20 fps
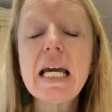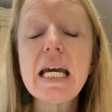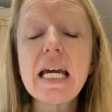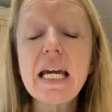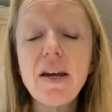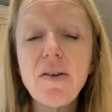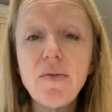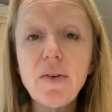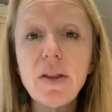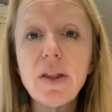
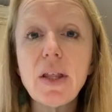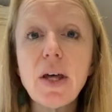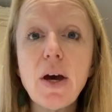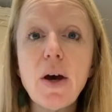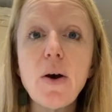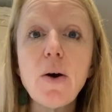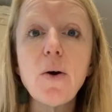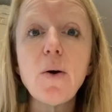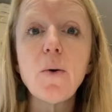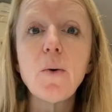even
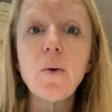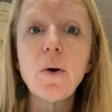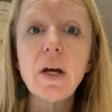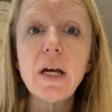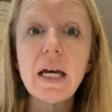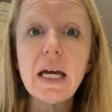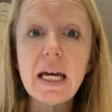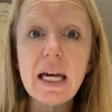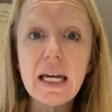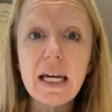though
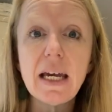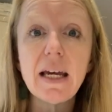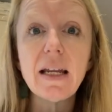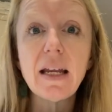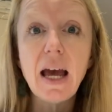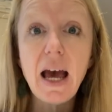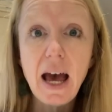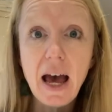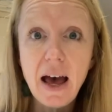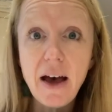it can
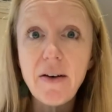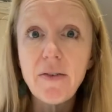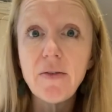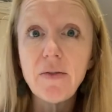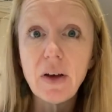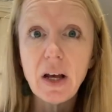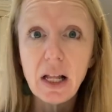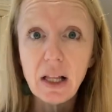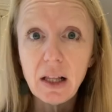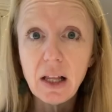have
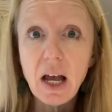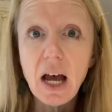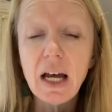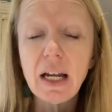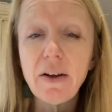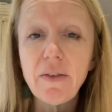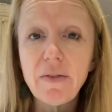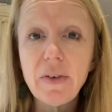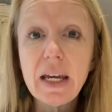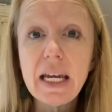a lot
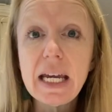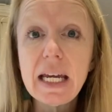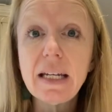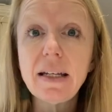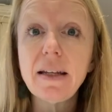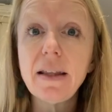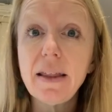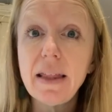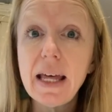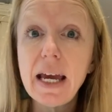of
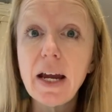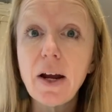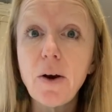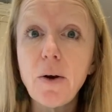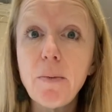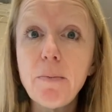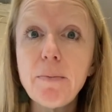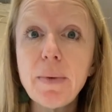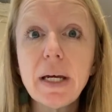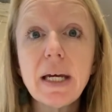heat
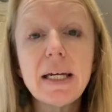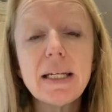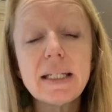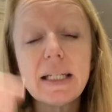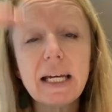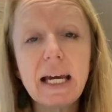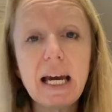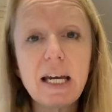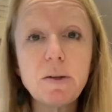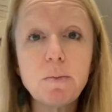there because
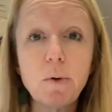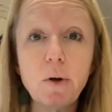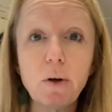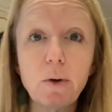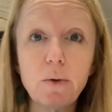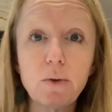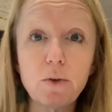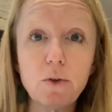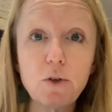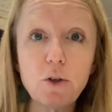the gas
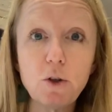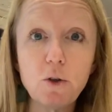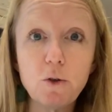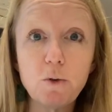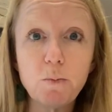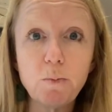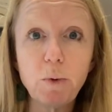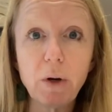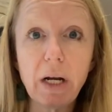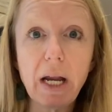particles are so
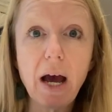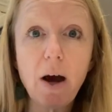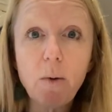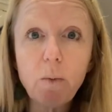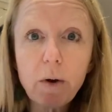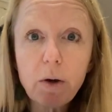spread out,